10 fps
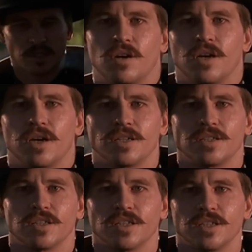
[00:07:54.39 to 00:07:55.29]

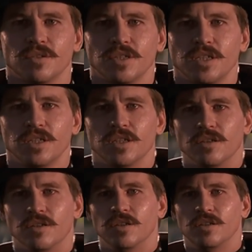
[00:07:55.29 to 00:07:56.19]
Why, Johnny
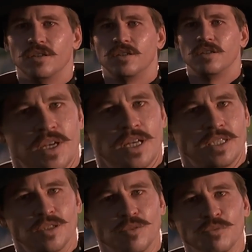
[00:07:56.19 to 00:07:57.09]
Ringo, you look
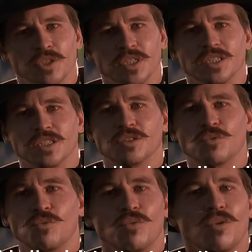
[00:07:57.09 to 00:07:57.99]
like somebody
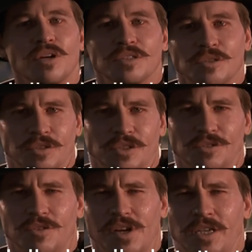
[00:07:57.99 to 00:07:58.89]
just walked
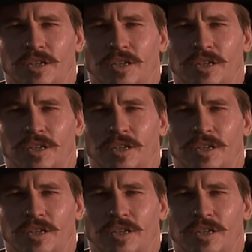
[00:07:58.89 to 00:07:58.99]
over your